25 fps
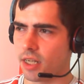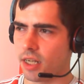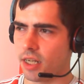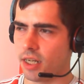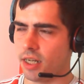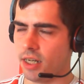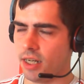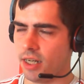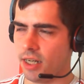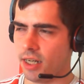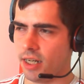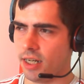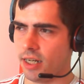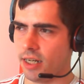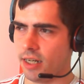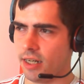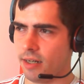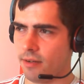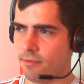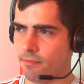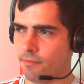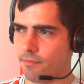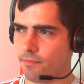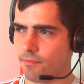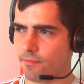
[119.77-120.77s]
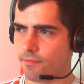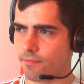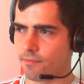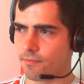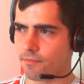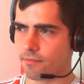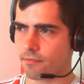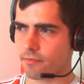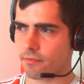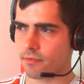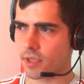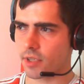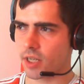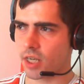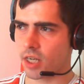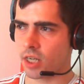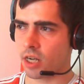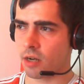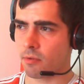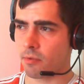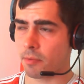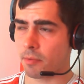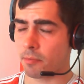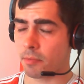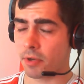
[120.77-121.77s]
And I
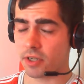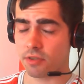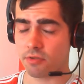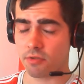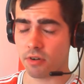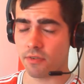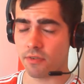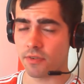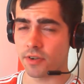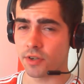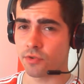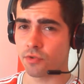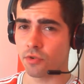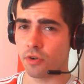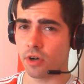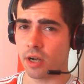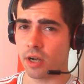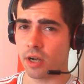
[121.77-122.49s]
mean, by scruffy draw, I